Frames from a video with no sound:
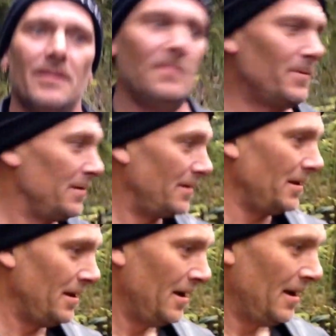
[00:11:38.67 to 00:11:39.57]
but
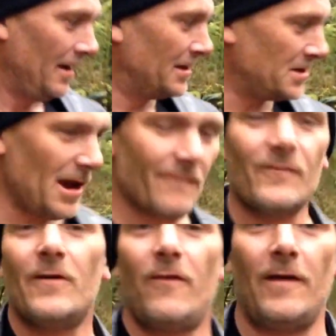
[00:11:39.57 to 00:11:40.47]
it's
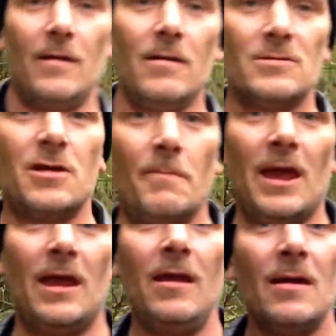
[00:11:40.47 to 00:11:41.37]
everything to
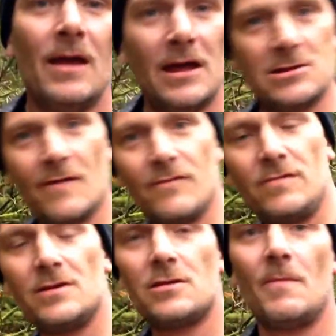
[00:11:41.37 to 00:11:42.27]
me. It's
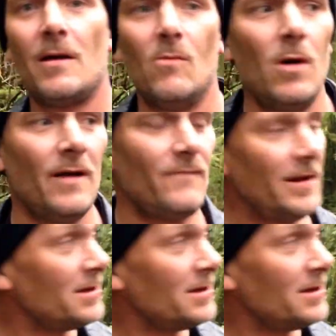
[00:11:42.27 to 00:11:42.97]
everything to my wife, and it's